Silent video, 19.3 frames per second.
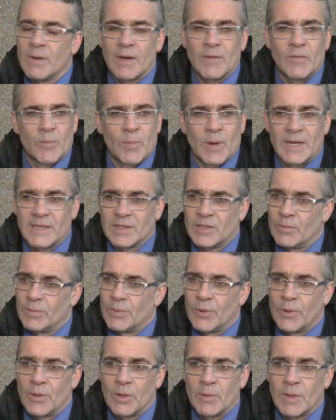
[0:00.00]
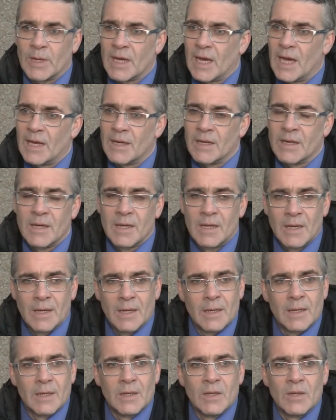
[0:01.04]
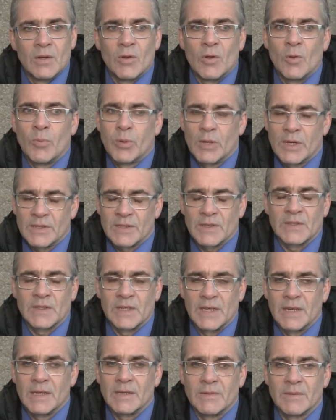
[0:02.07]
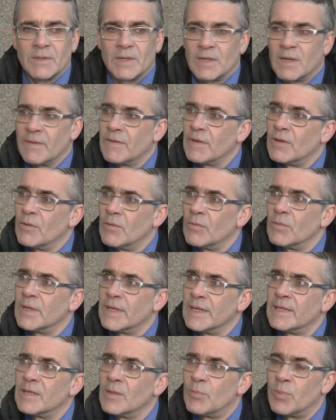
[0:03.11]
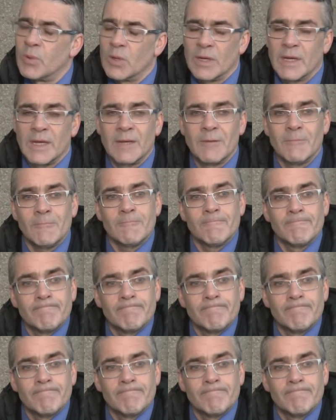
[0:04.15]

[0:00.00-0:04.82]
We haven't passed the ball like we can. The players are saying it was a difficult day to play.